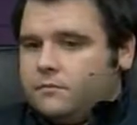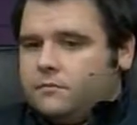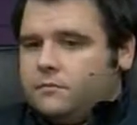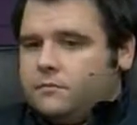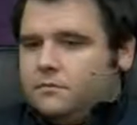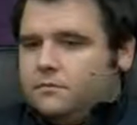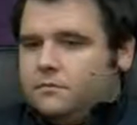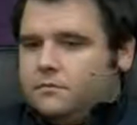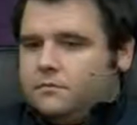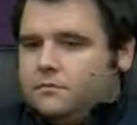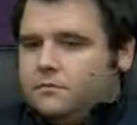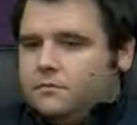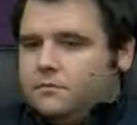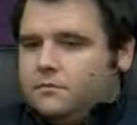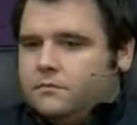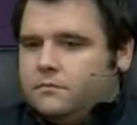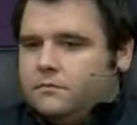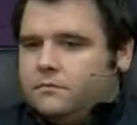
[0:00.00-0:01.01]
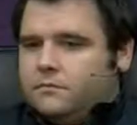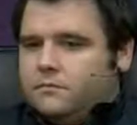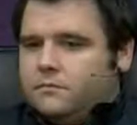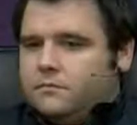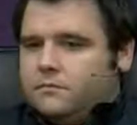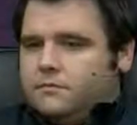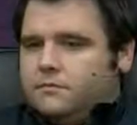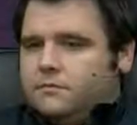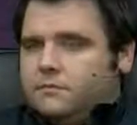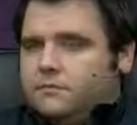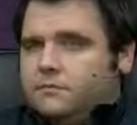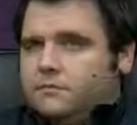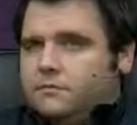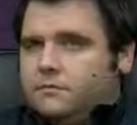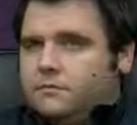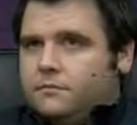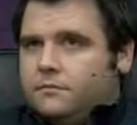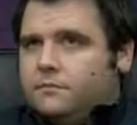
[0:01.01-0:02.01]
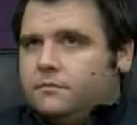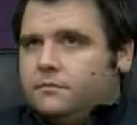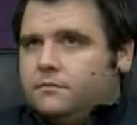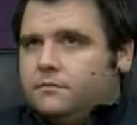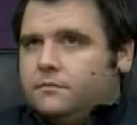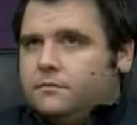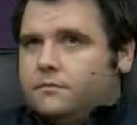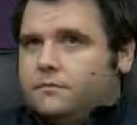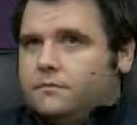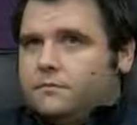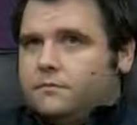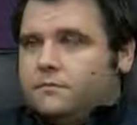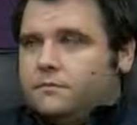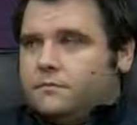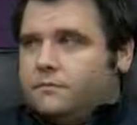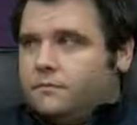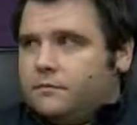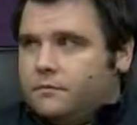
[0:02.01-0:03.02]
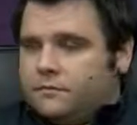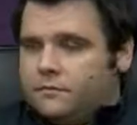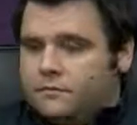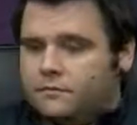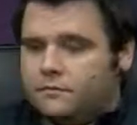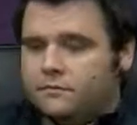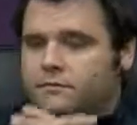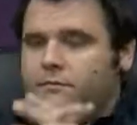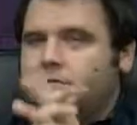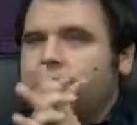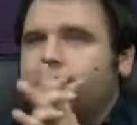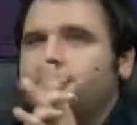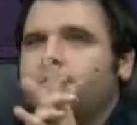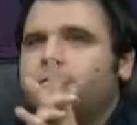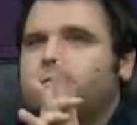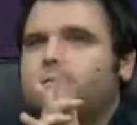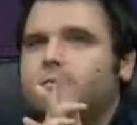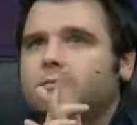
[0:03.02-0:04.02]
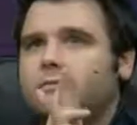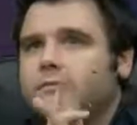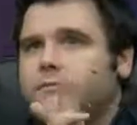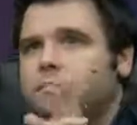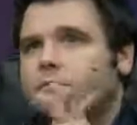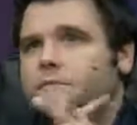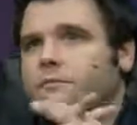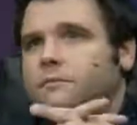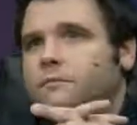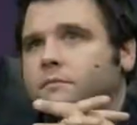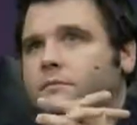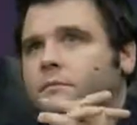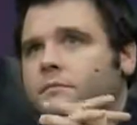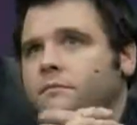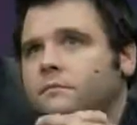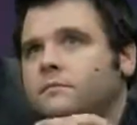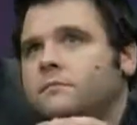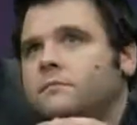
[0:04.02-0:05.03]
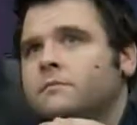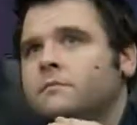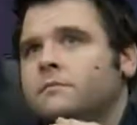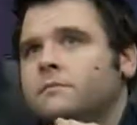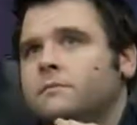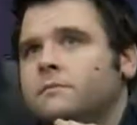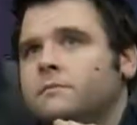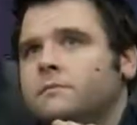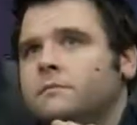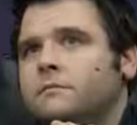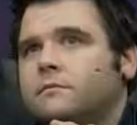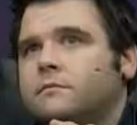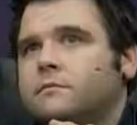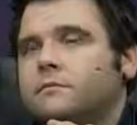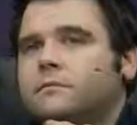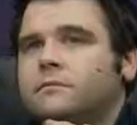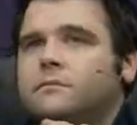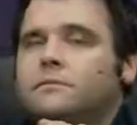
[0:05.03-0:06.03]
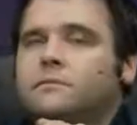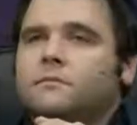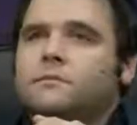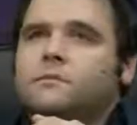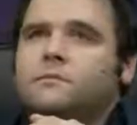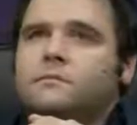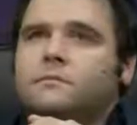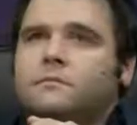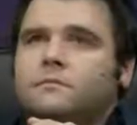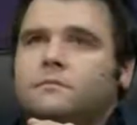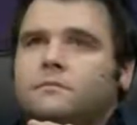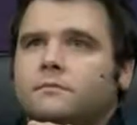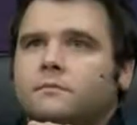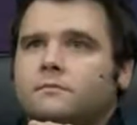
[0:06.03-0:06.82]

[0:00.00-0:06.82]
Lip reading: No words are spoken by the person on screen.